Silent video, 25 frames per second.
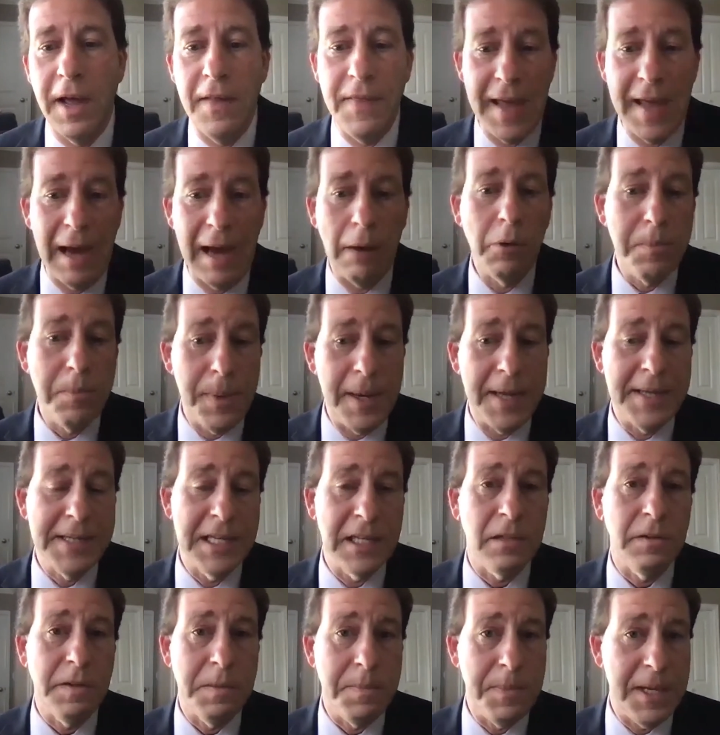And that would
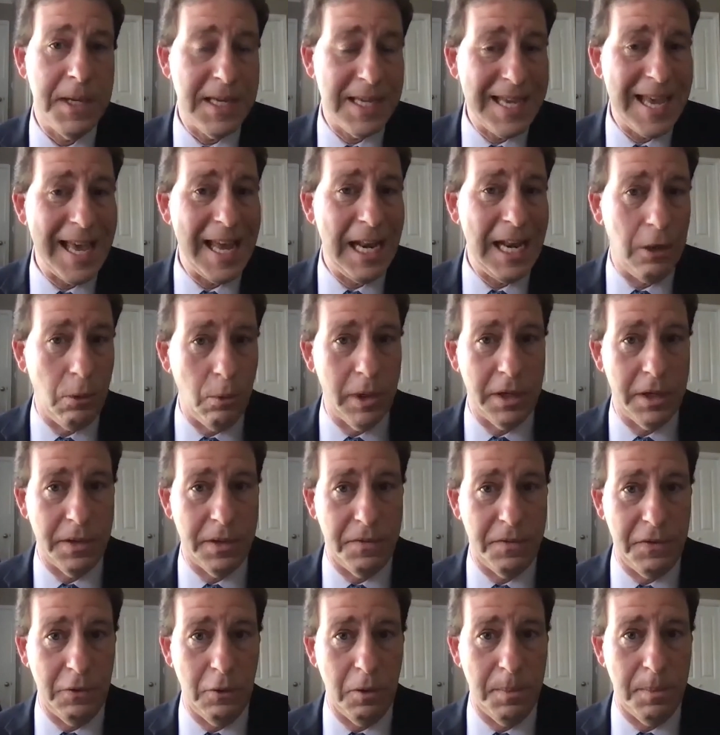basically be getting rid of
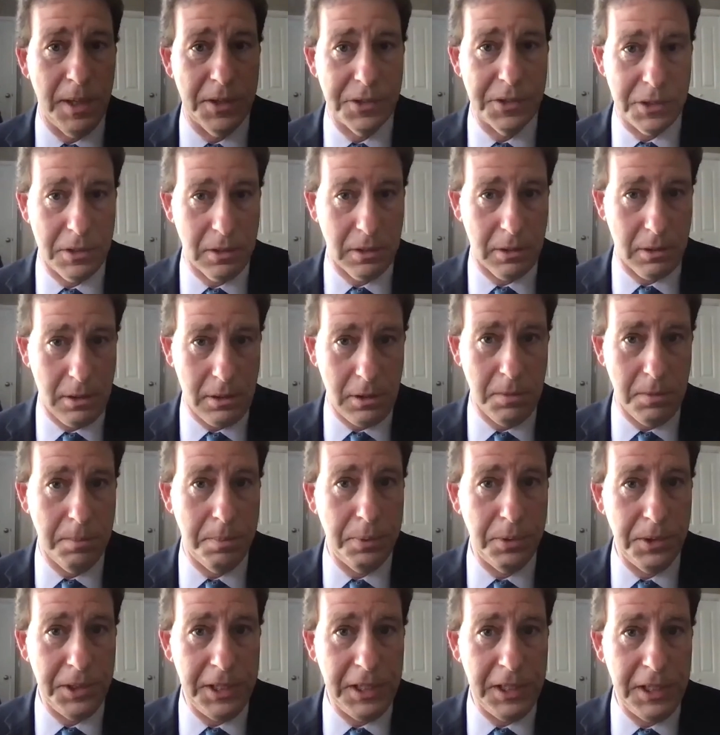the filibuster
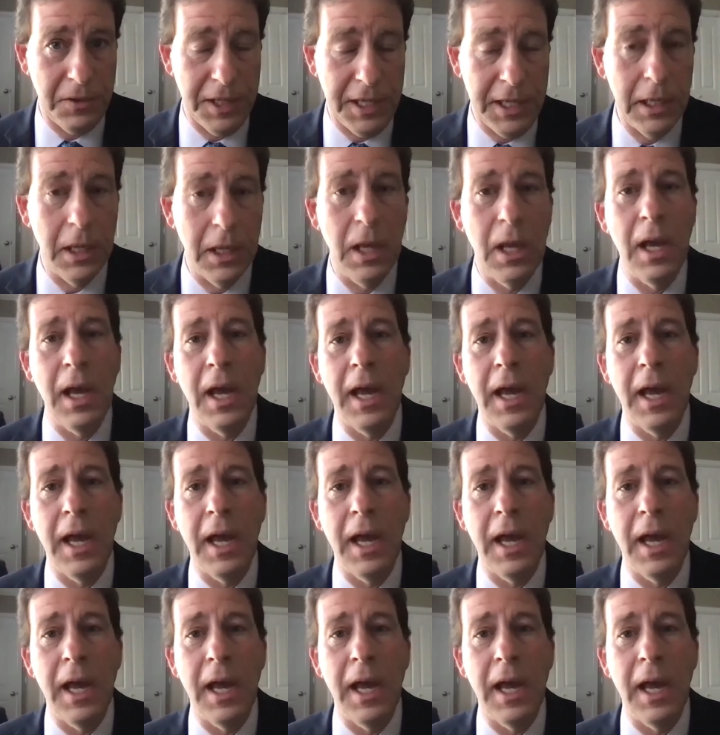completely.